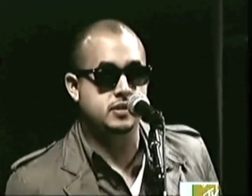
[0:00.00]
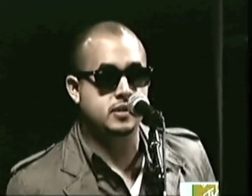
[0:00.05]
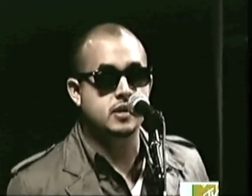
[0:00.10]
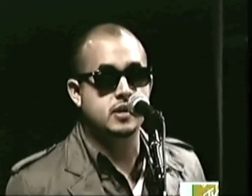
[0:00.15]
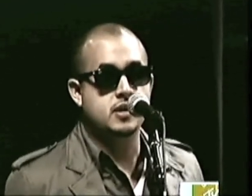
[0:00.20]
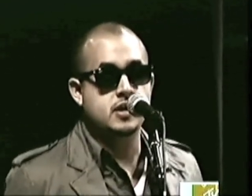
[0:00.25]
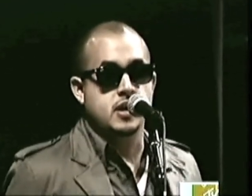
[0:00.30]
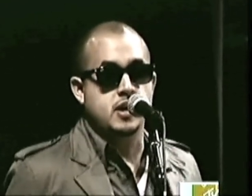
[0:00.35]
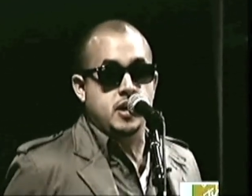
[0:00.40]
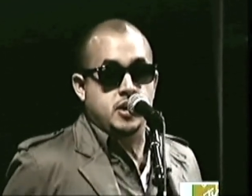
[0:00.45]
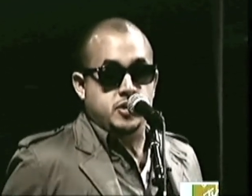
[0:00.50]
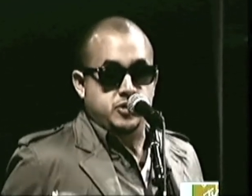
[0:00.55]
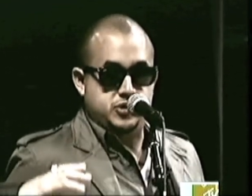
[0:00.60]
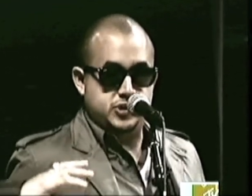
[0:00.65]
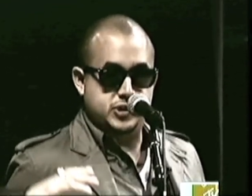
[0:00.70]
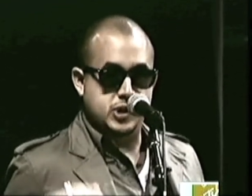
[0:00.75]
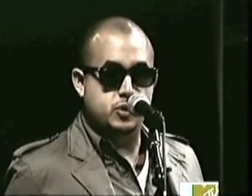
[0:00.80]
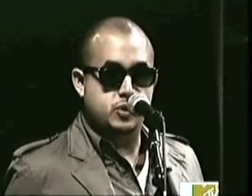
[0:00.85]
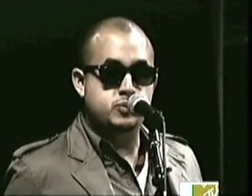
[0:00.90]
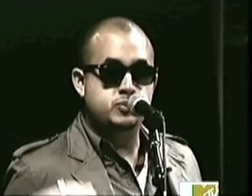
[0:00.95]
Nice.
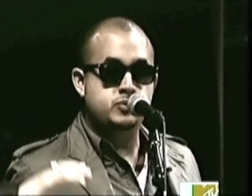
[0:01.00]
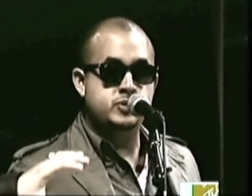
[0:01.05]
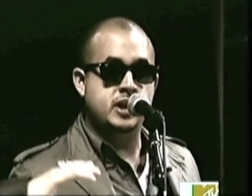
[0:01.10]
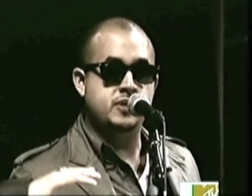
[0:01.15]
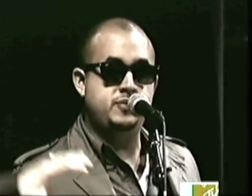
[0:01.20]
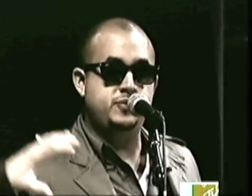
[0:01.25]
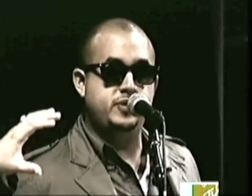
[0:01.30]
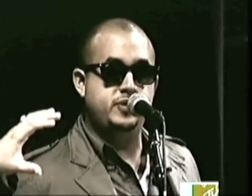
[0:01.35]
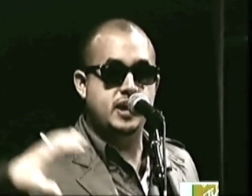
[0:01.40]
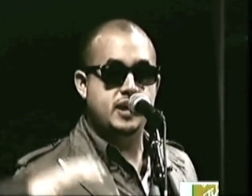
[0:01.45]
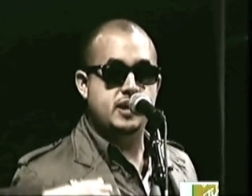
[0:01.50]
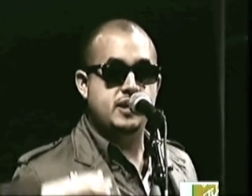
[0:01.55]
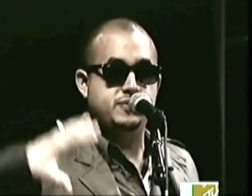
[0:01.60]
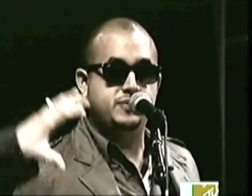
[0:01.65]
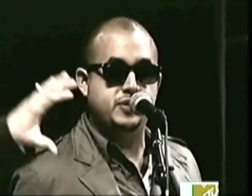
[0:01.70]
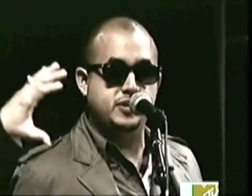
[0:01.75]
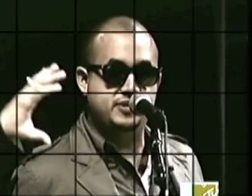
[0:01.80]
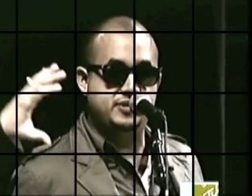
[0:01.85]
Show enough love, you